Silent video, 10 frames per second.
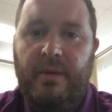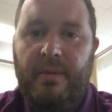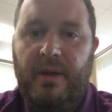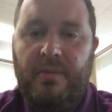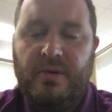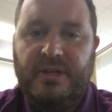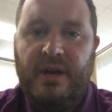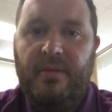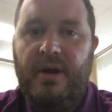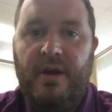Maybe they
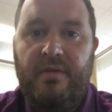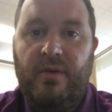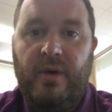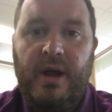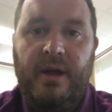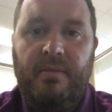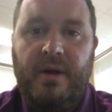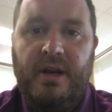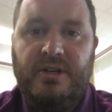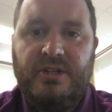present them in a different way, but